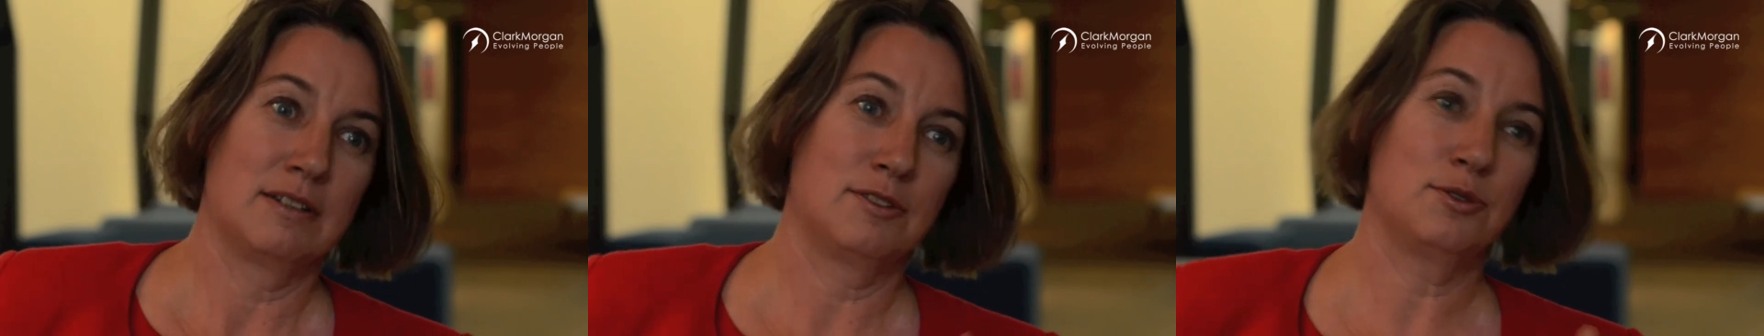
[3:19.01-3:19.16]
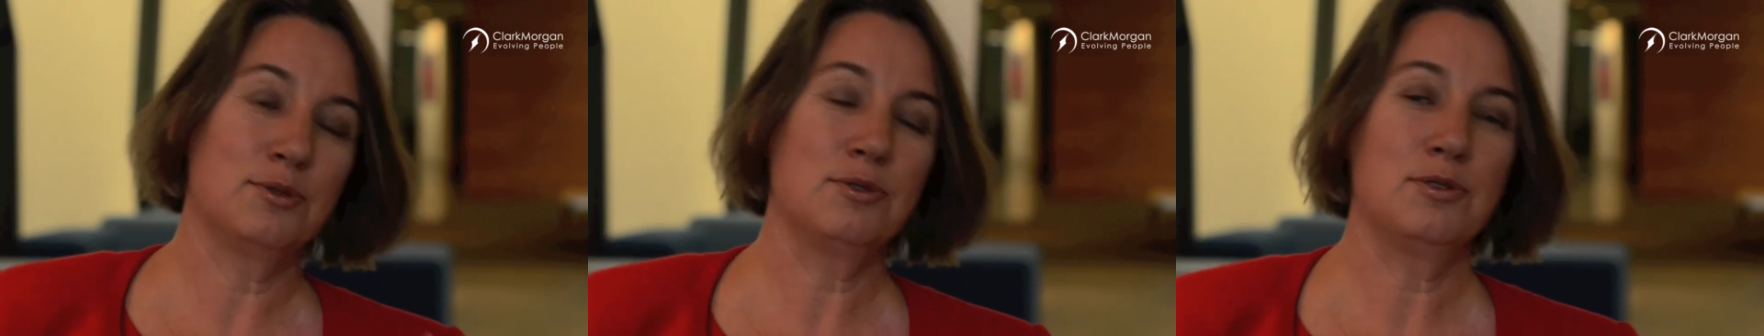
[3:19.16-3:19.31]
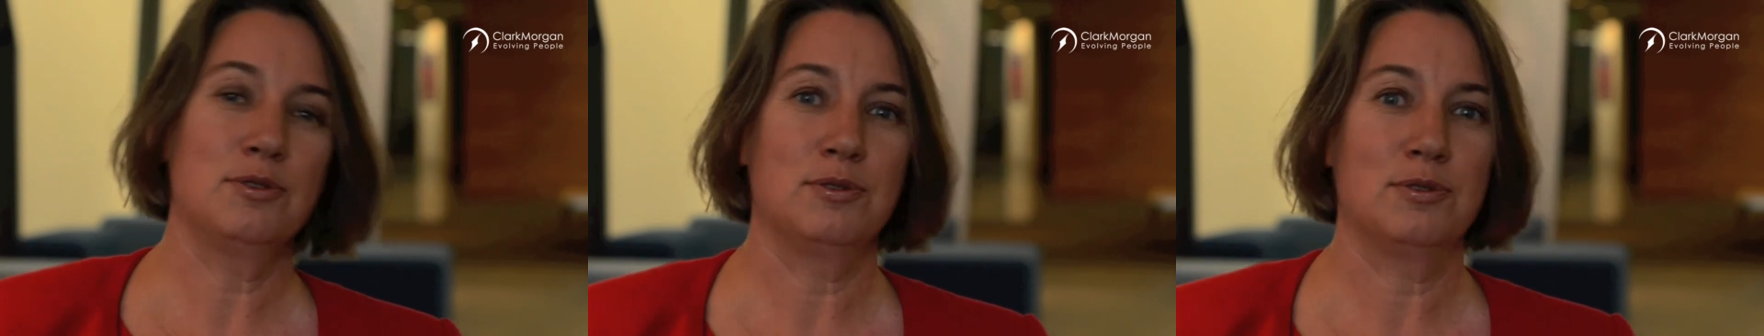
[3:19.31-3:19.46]

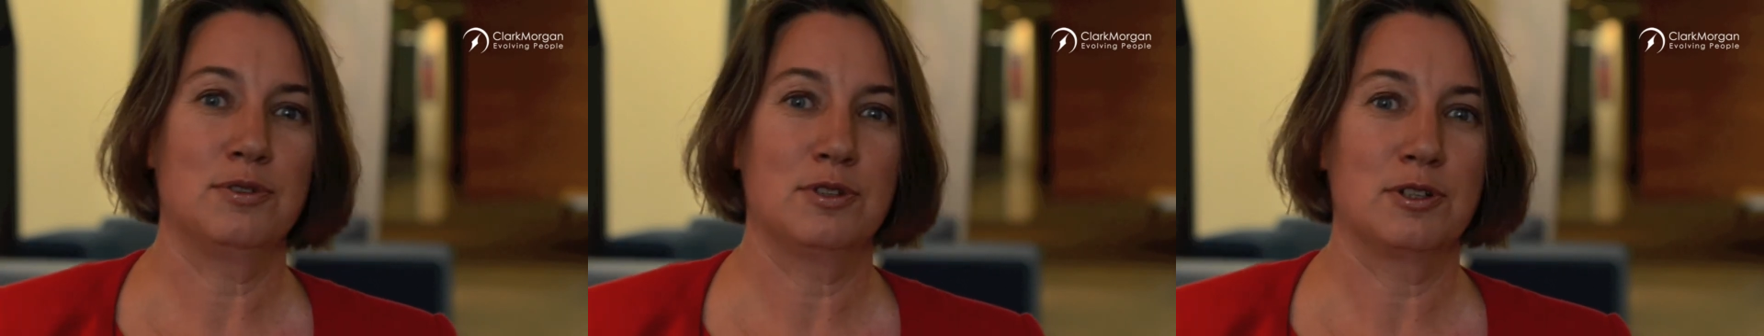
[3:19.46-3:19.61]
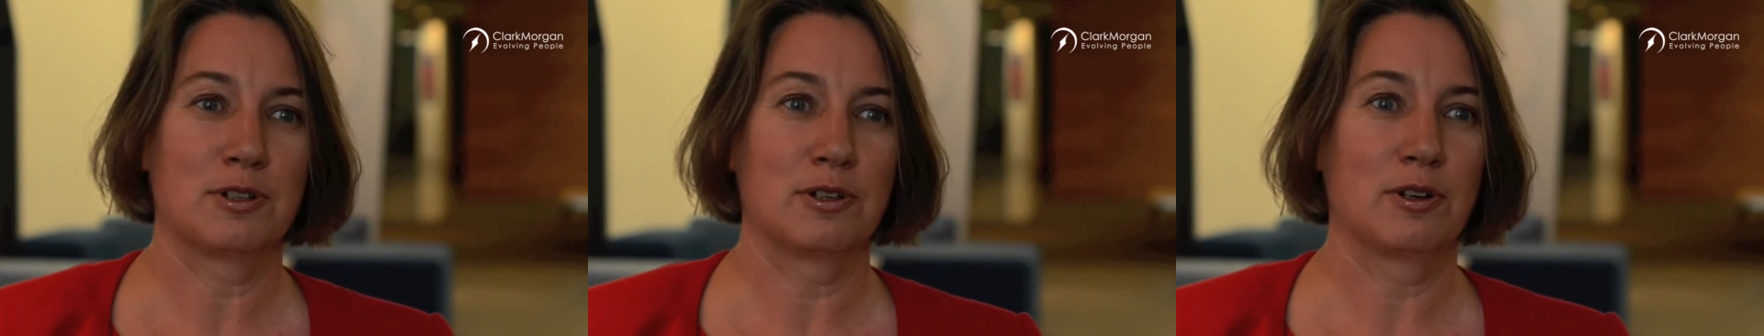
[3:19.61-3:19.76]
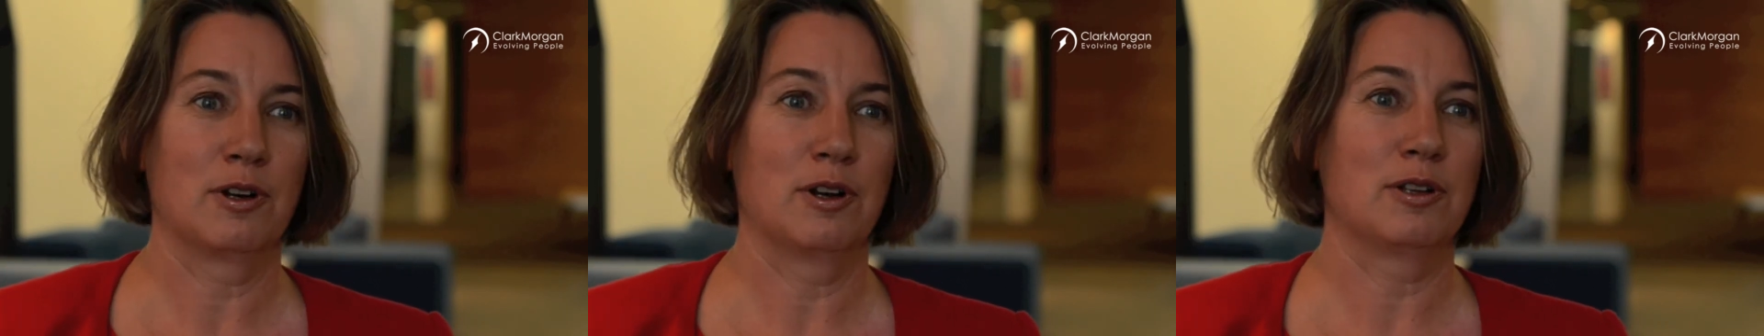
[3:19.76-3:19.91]
to New
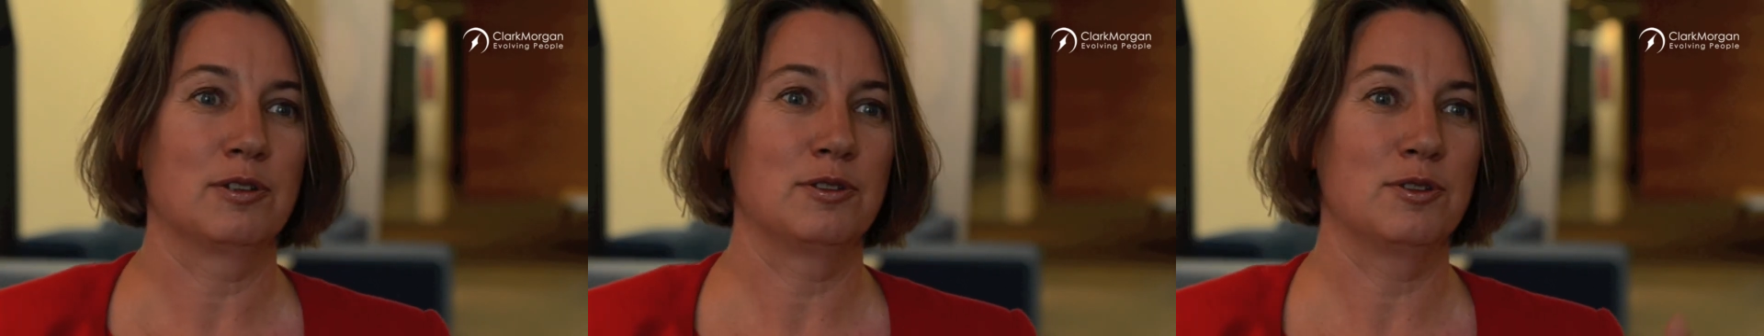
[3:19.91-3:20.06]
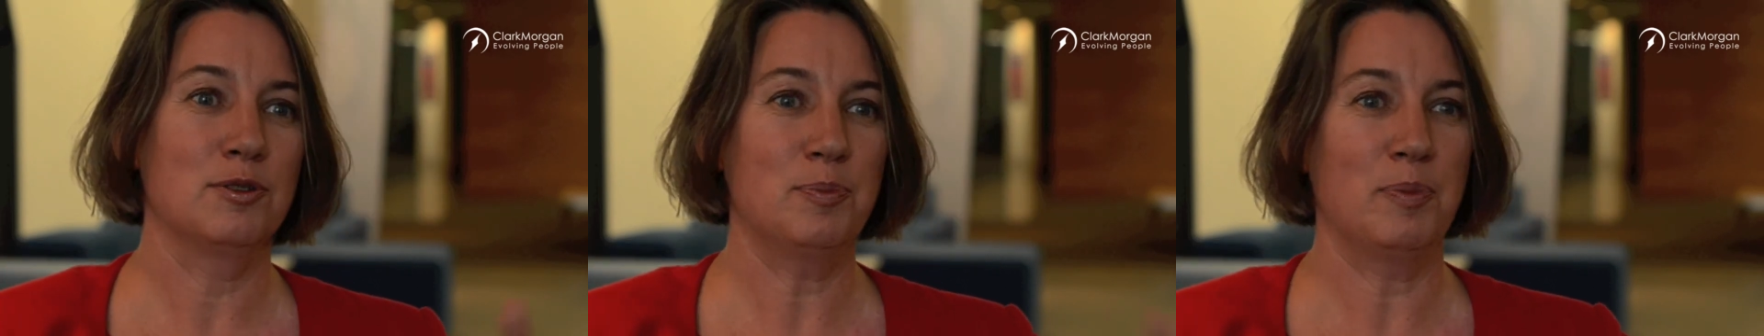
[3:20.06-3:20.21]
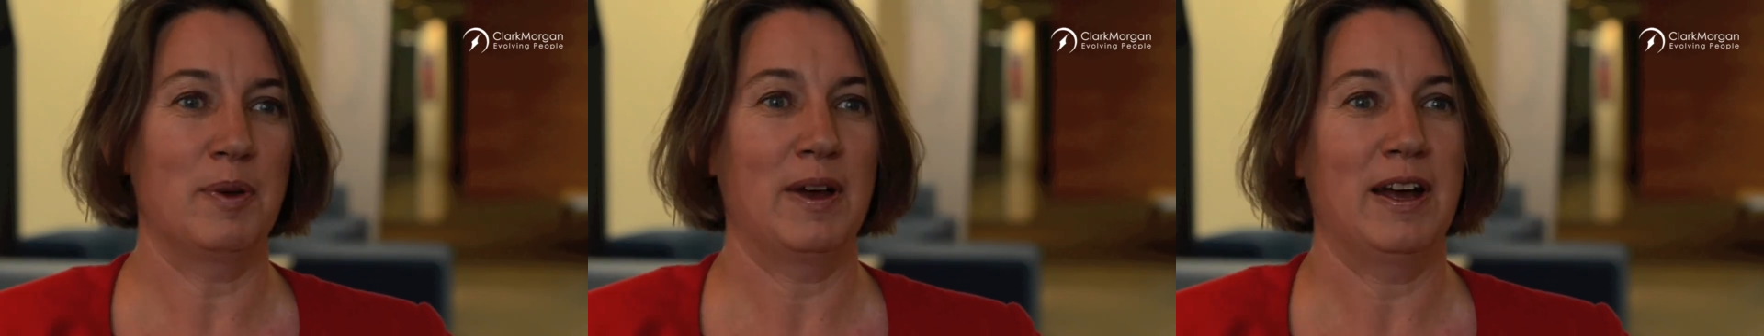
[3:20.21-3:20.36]
York,
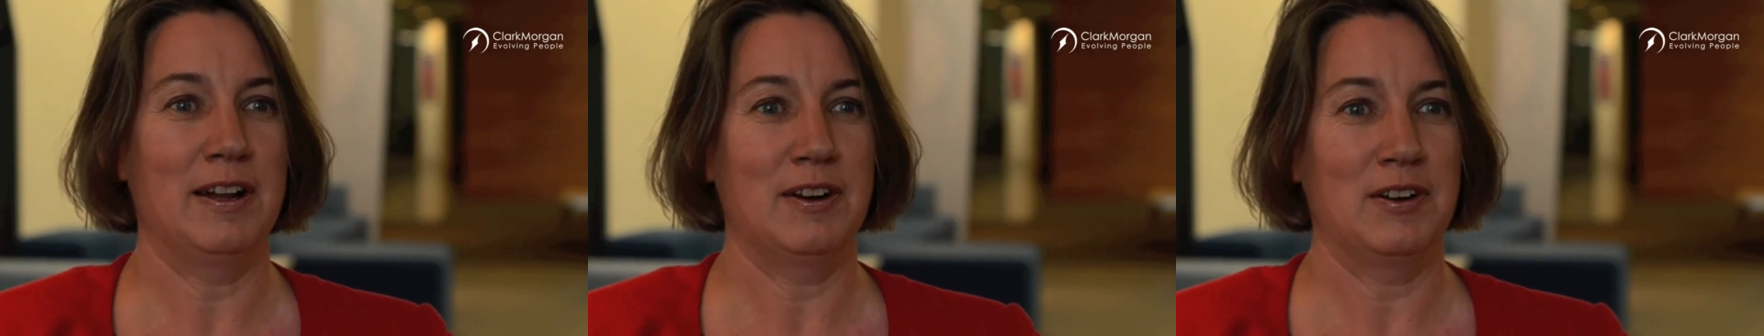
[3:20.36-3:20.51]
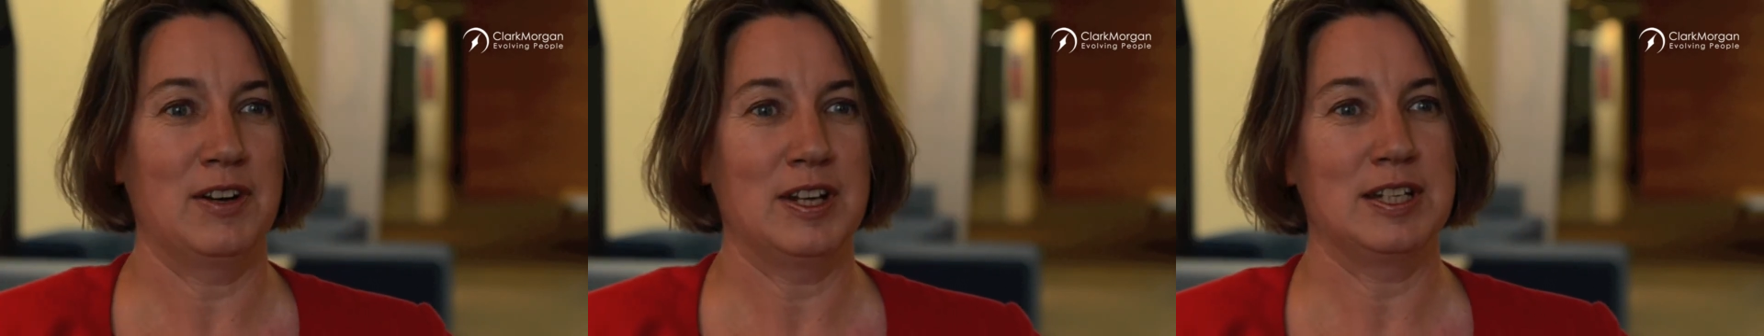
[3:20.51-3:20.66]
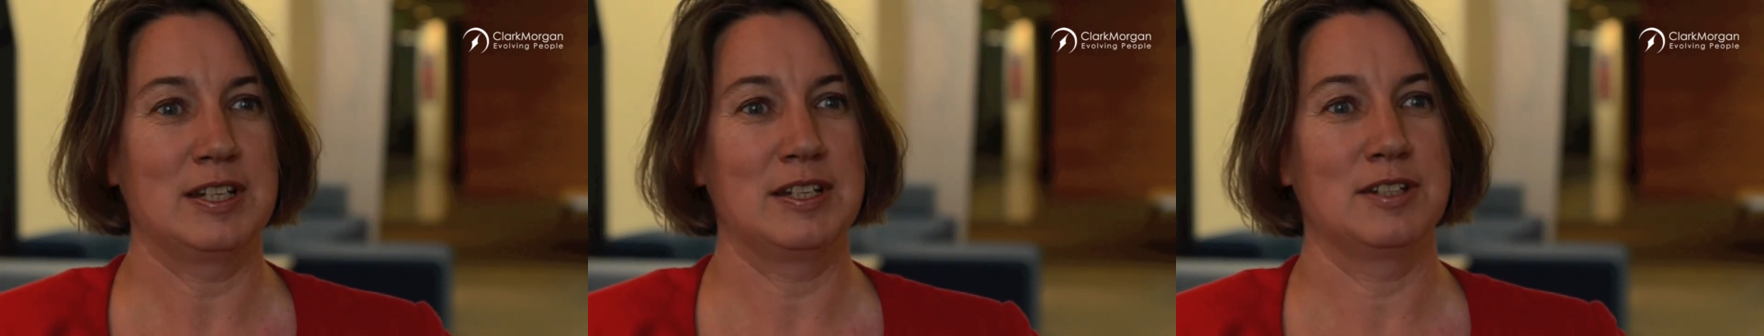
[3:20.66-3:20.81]
to
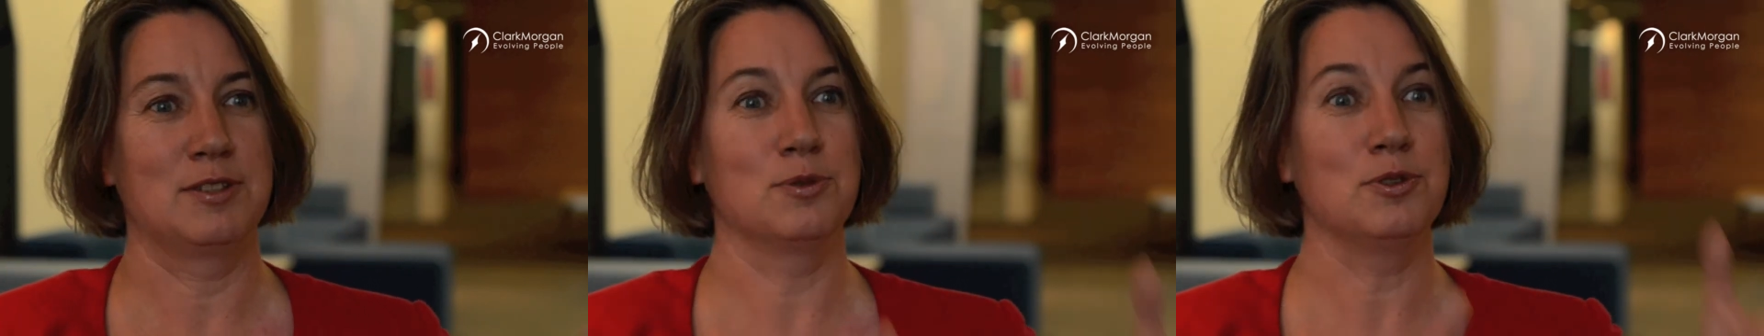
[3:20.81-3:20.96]
Paris,